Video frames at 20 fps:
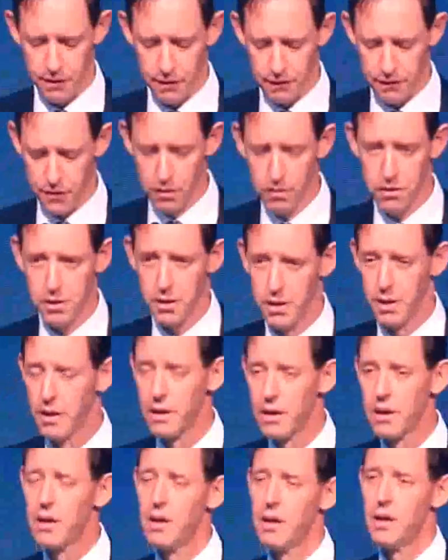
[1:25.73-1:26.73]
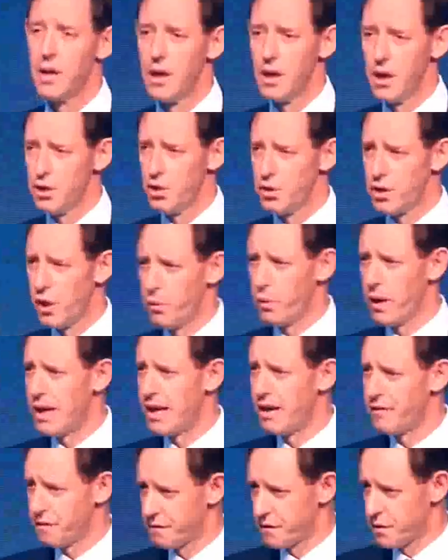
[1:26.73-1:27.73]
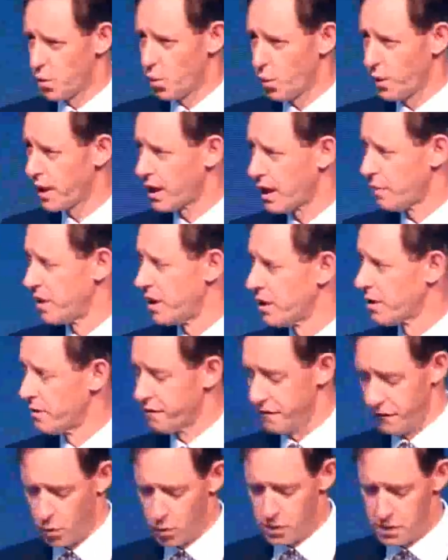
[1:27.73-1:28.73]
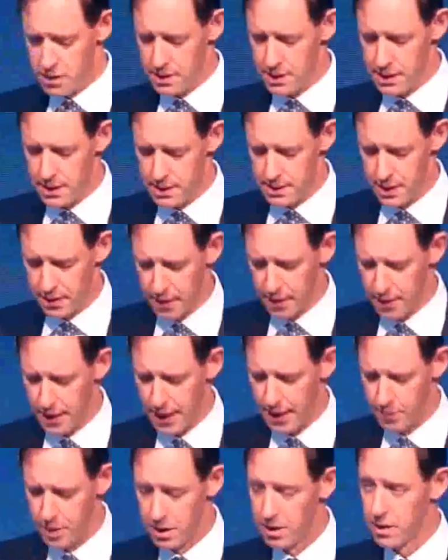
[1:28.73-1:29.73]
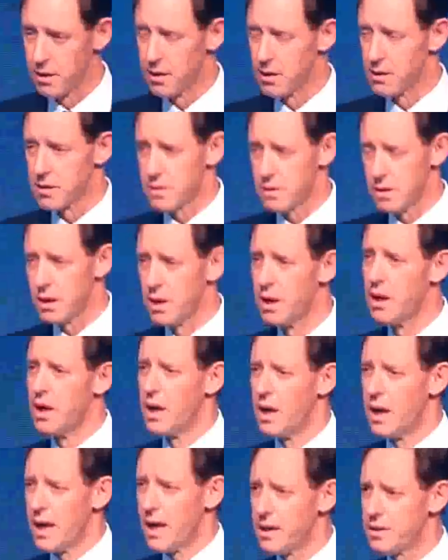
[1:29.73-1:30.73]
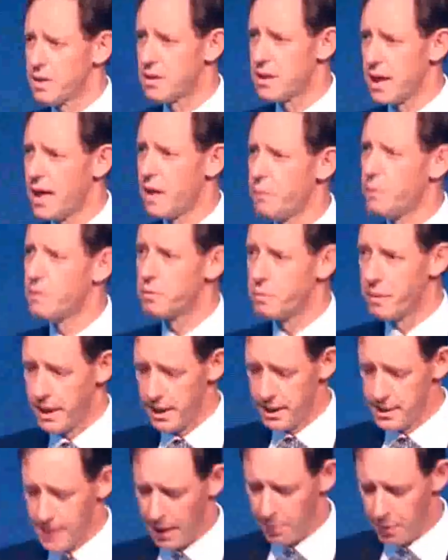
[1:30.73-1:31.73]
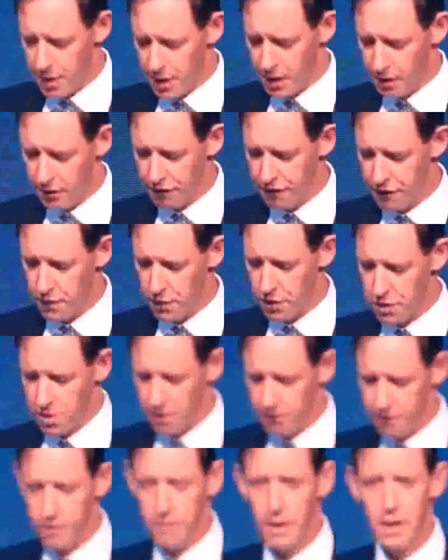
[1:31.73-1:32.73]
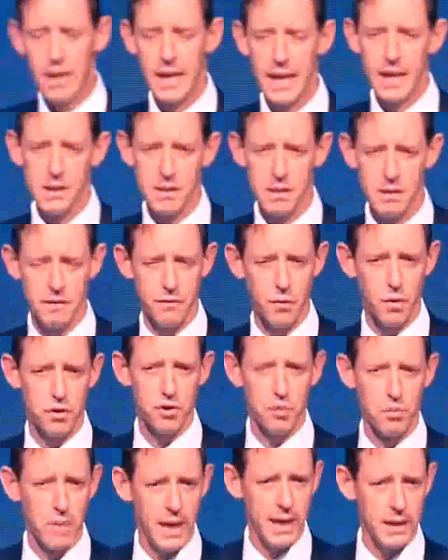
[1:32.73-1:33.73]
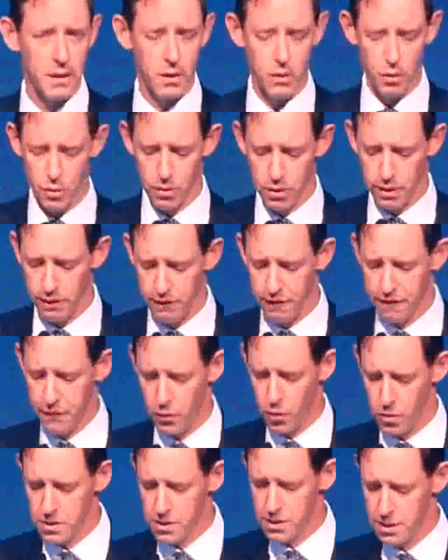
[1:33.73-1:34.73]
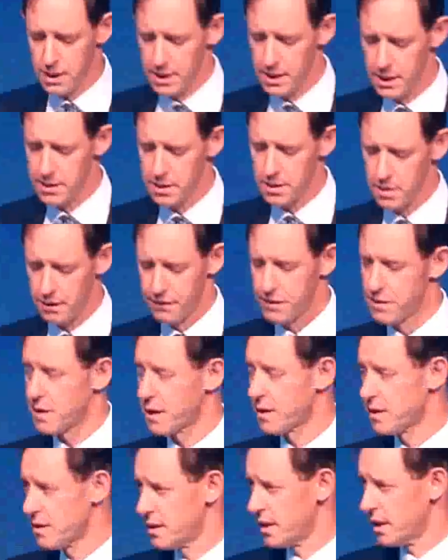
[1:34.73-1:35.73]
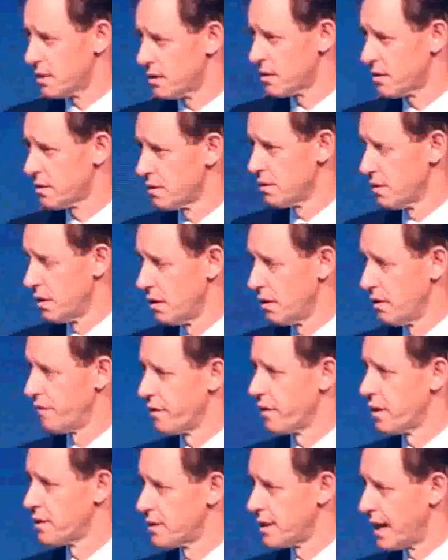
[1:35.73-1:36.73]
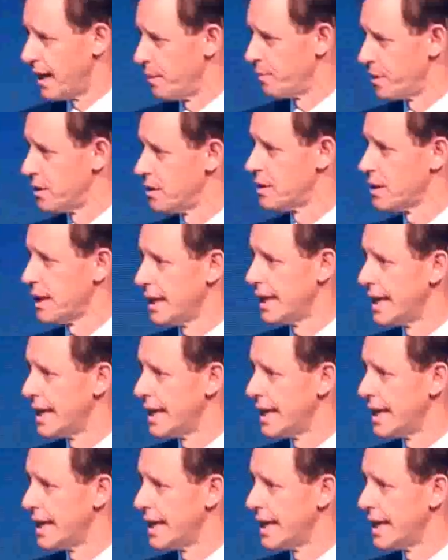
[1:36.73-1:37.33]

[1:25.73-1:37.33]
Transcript: for the future. You know, we love talking about the 4 C's in the diamond industry, and today we'll be examining the future for the lens of what you might call the 4 C's of success for the diamond